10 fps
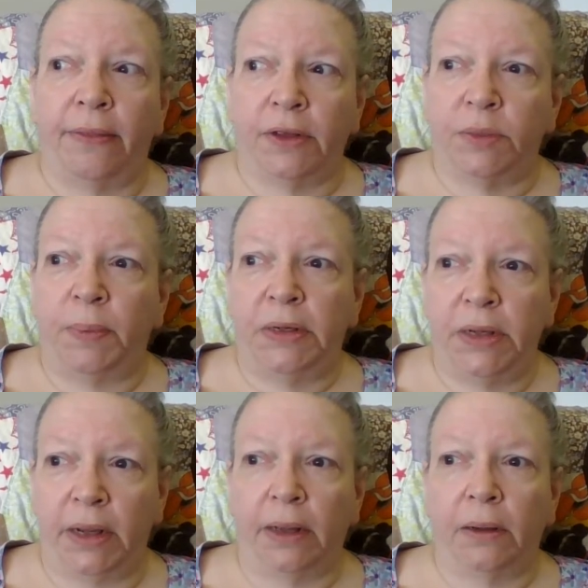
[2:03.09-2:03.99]
this
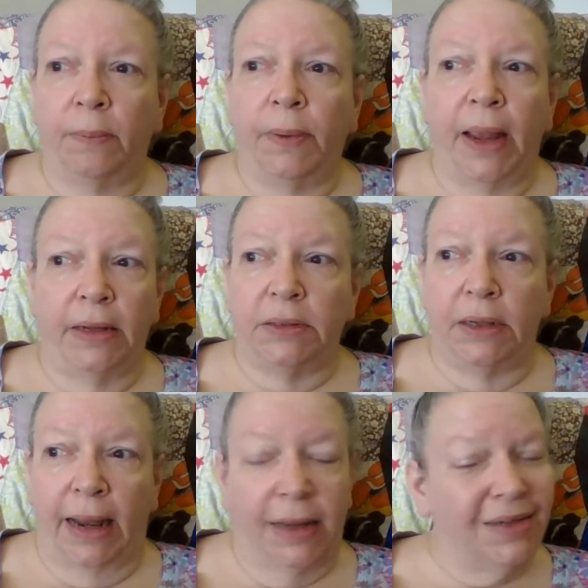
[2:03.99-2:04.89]
particular place, and
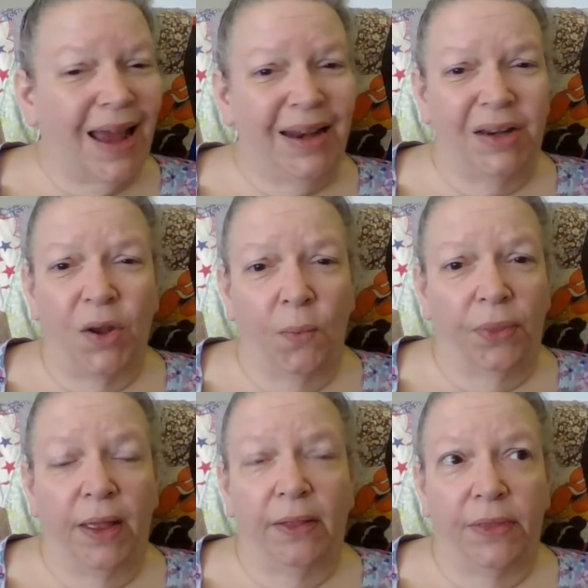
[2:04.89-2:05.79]
like I said, I don't
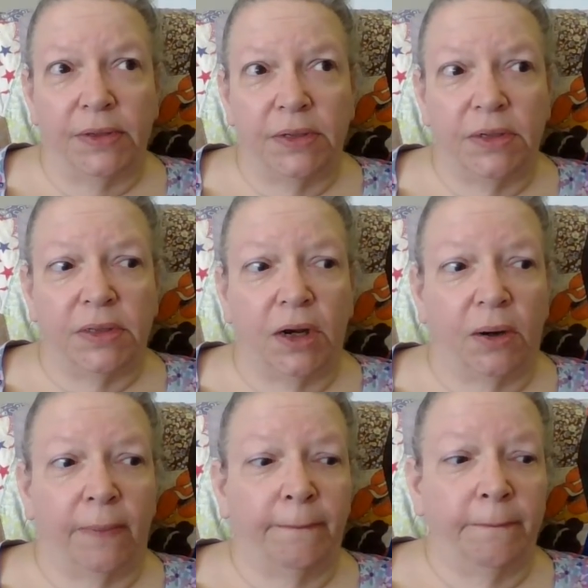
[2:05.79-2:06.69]
think this is their